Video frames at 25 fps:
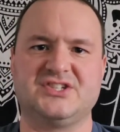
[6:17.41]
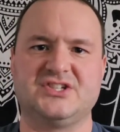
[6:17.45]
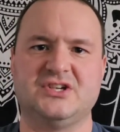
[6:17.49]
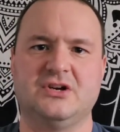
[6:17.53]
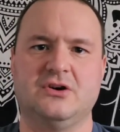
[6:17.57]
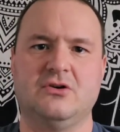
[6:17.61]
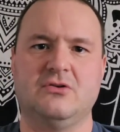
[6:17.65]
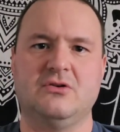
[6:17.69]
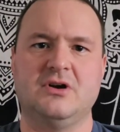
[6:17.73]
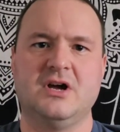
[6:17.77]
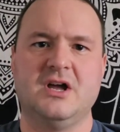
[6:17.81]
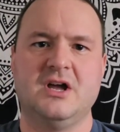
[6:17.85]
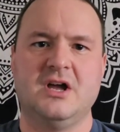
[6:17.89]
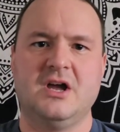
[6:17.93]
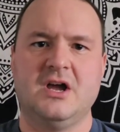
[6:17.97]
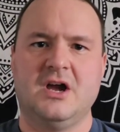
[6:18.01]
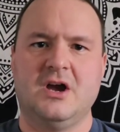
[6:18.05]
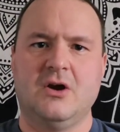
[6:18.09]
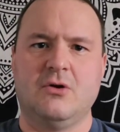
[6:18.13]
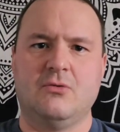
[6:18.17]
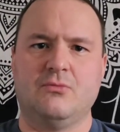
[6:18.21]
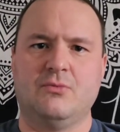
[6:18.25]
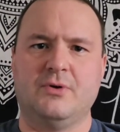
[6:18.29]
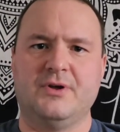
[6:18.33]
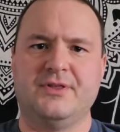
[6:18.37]
So
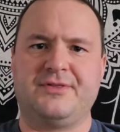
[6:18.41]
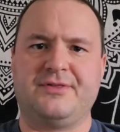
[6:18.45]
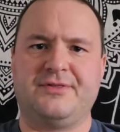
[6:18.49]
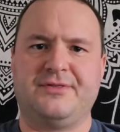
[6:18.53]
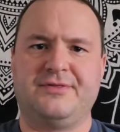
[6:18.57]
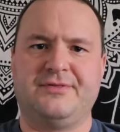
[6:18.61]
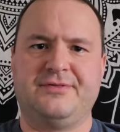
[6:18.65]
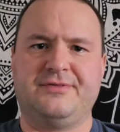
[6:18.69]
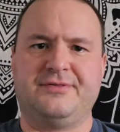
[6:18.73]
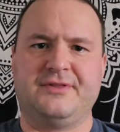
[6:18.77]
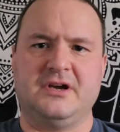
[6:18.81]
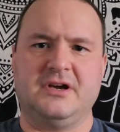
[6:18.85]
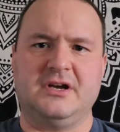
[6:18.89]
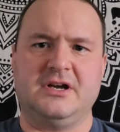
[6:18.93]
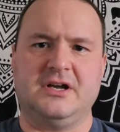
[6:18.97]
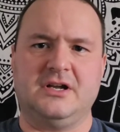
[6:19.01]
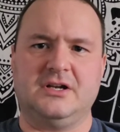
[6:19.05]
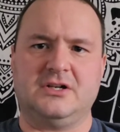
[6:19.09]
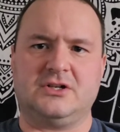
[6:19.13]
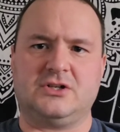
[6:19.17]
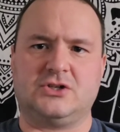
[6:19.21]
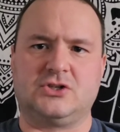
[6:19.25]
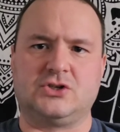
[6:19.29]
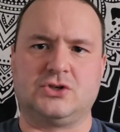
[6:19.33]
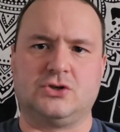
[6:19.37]
with
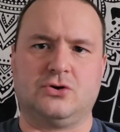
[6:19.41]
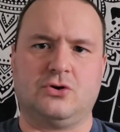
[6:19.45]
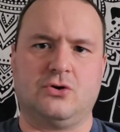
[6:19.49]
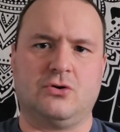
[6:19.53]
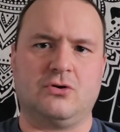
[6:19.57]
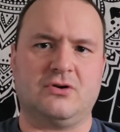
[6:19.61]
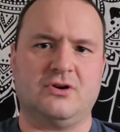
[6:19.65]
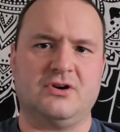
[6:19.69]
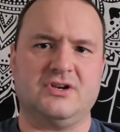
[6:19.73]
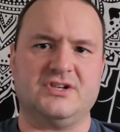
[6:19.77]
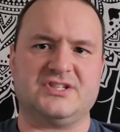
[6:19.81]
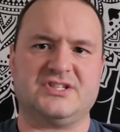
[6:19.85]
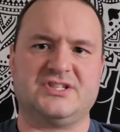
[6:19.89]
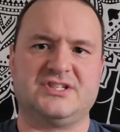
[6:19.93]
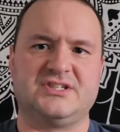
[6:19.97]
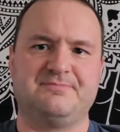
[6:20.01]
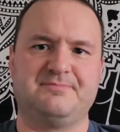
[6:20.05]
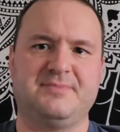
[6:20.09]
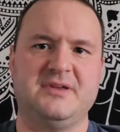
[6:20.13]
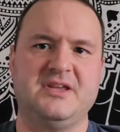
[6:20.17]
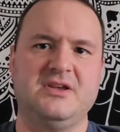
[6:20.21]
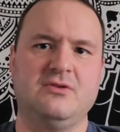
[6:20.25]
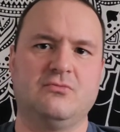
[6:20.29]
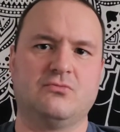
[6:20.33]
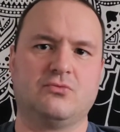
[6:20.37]
uh, Taurus
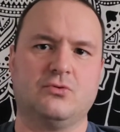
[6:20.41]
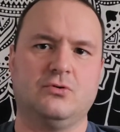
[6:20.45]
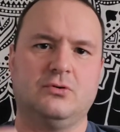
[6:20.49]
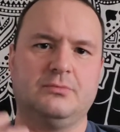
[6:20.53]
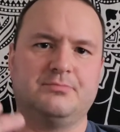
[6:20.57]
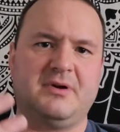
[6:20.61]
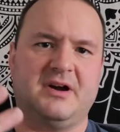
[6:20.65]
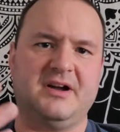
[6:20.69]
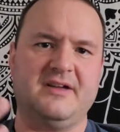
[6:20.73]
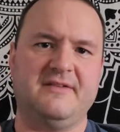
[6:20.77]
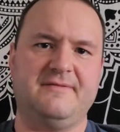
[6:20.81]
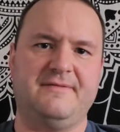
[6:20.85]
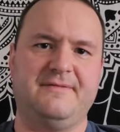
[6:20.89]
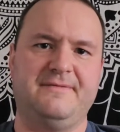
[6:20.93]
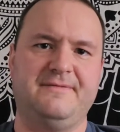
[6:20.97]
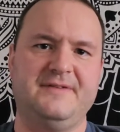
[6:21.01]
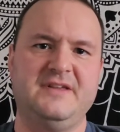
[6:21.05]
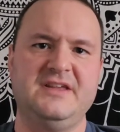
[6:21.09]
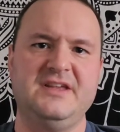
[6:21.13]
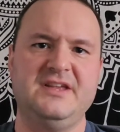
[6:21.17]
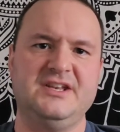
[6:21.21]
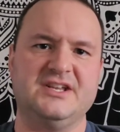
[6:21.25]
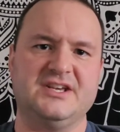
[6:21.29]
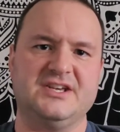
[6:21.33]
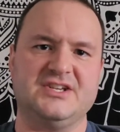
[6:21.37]
being ruled by
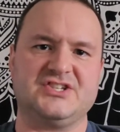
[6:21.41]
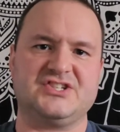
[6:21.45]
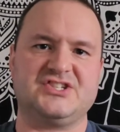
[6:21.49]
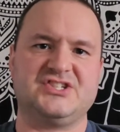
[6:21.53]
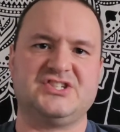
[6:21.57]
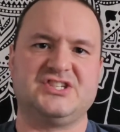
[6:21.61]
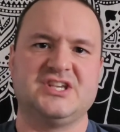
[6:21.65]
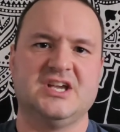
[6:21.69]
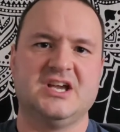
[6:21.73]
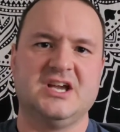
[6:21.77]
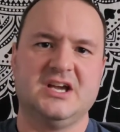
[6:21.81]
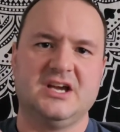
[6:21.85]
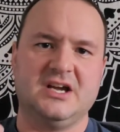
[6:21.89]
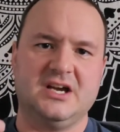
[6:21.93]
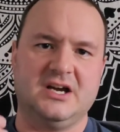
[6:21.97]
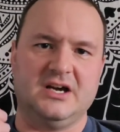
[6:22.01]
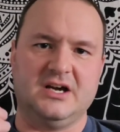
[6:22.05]
Venus,